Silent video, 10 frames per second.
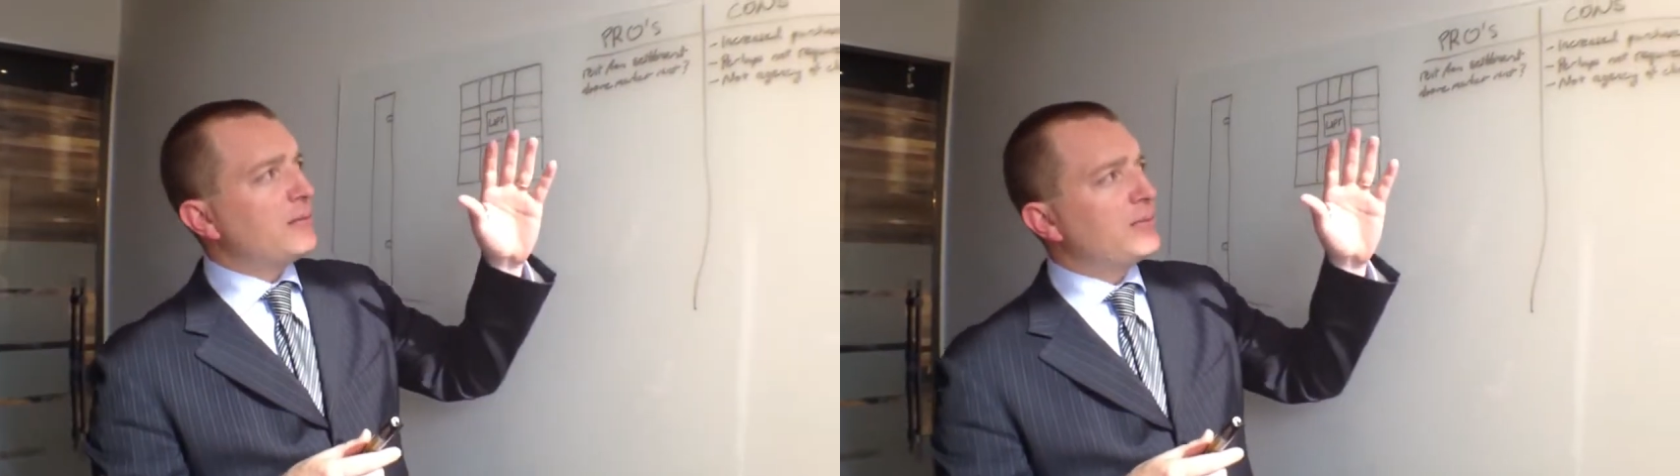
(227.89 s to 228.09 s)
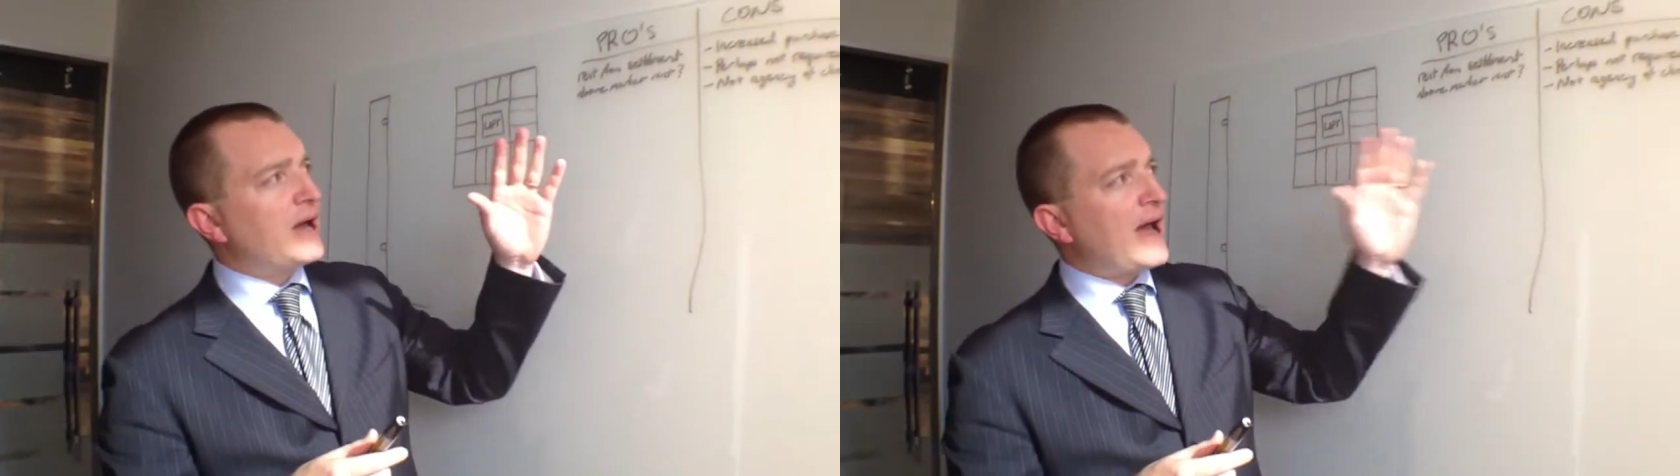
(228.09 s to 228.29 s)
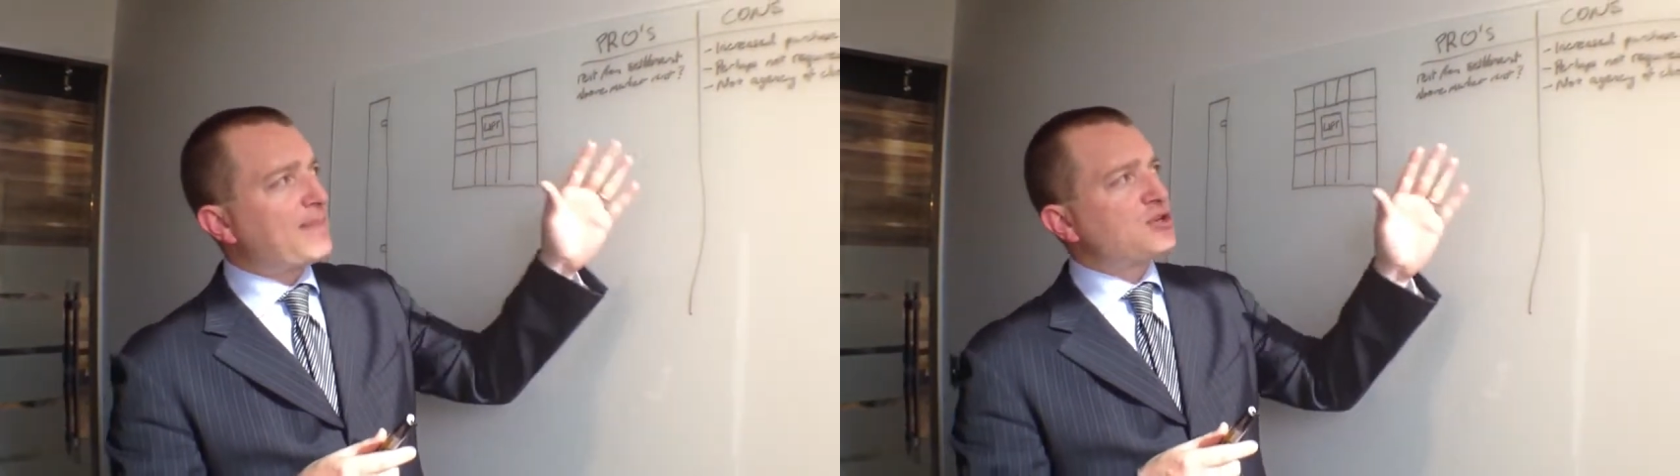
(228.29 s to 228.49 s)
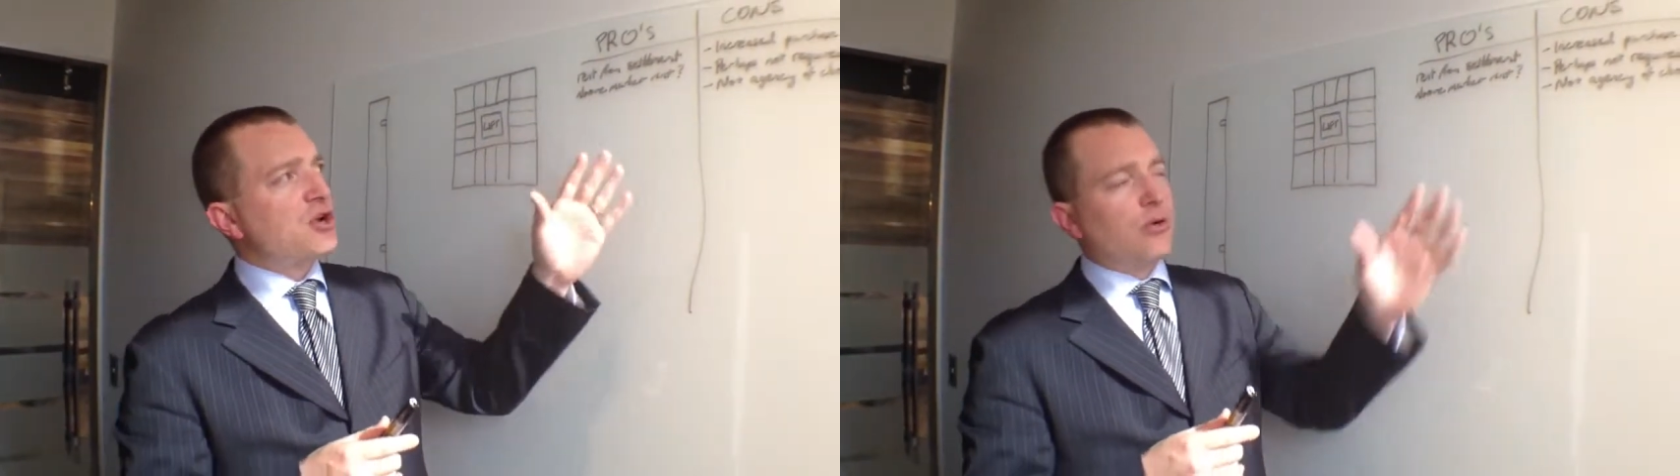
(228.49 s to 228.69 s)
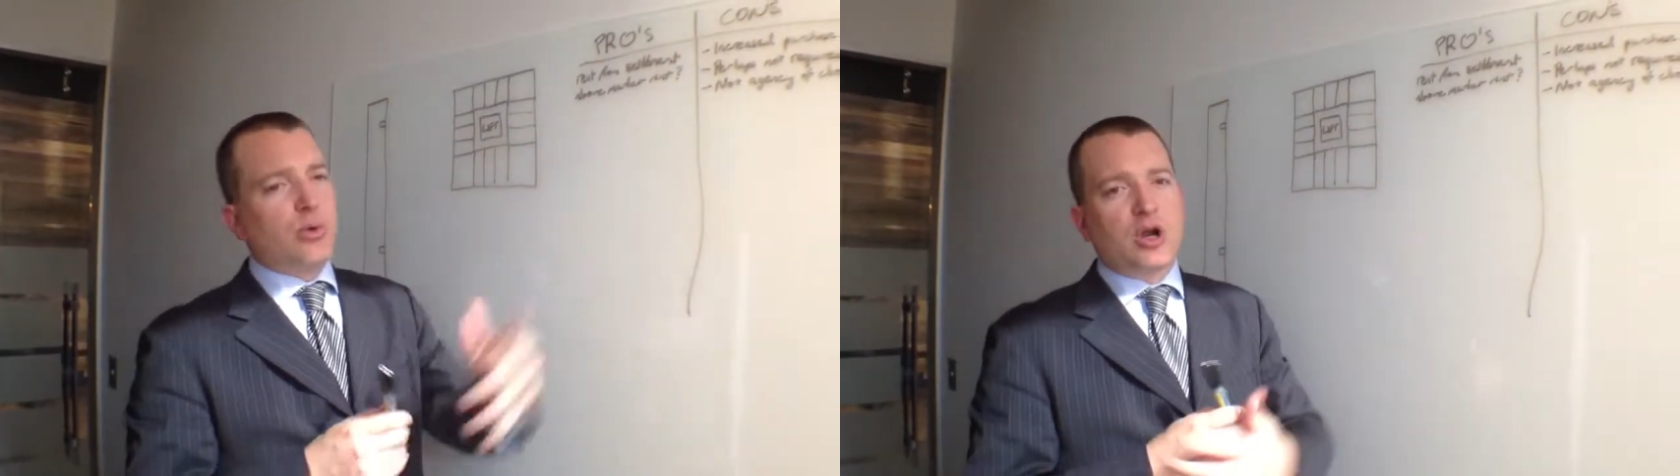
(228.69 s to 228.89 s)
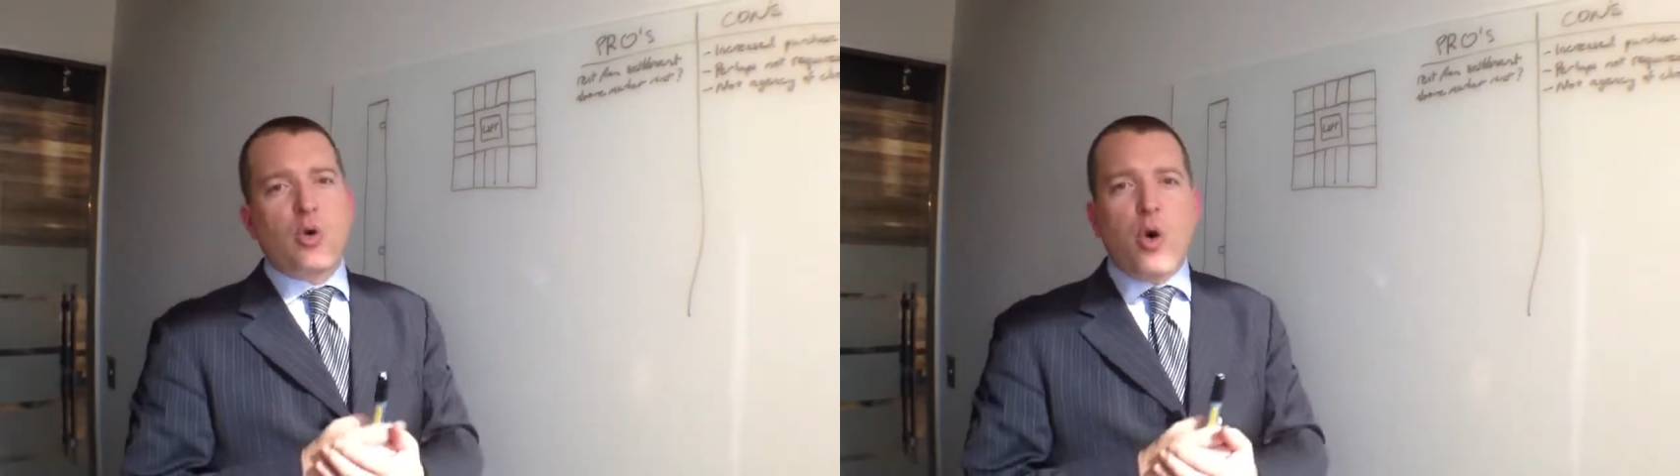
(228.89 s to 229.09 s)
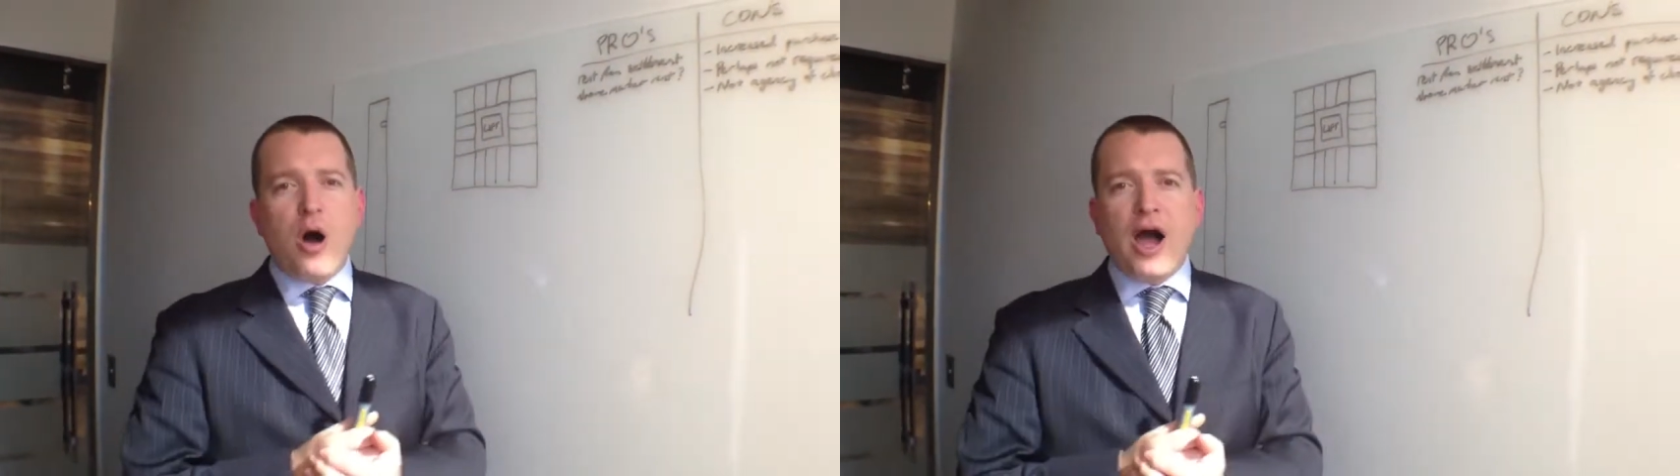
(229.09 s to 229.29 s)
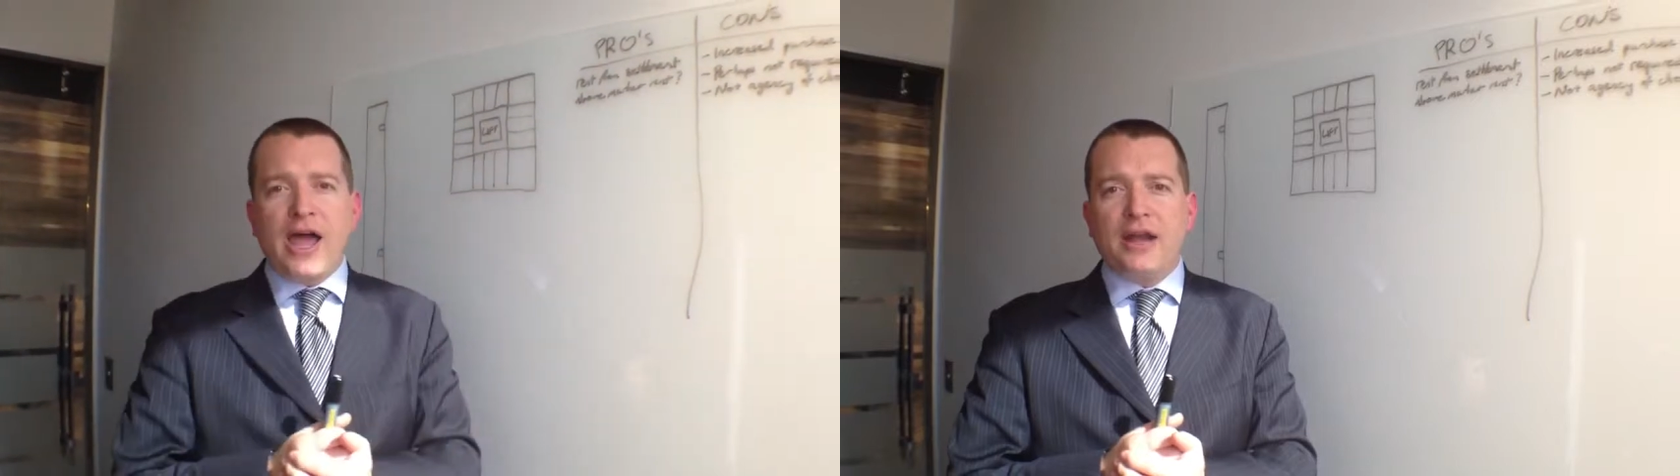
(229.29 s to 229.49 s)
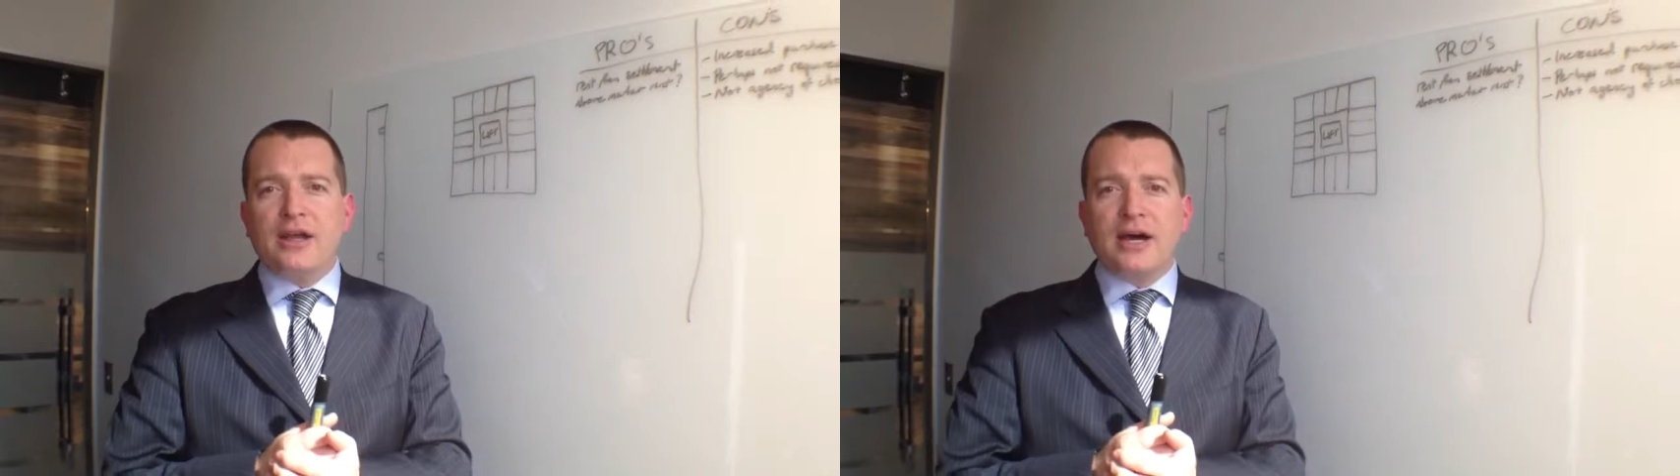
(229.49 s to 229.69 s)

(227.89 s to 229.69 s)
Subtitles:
perhaps not required,